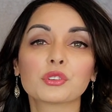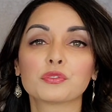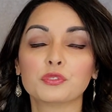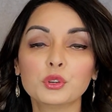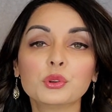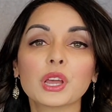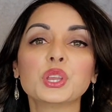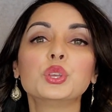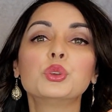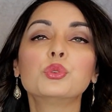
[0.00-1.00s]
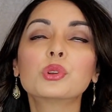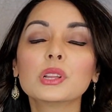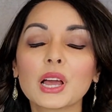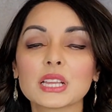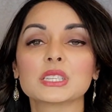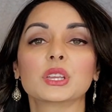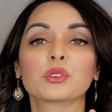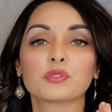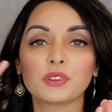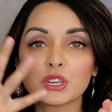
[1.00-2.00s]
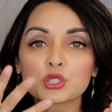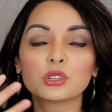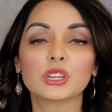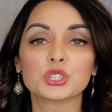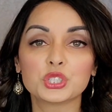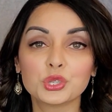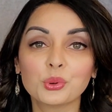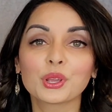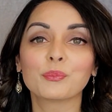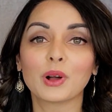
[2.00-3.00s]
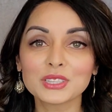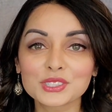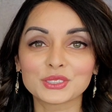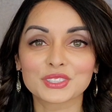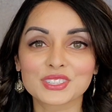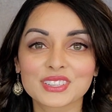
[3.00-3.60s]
food and utilizing your facial and chewing muscles.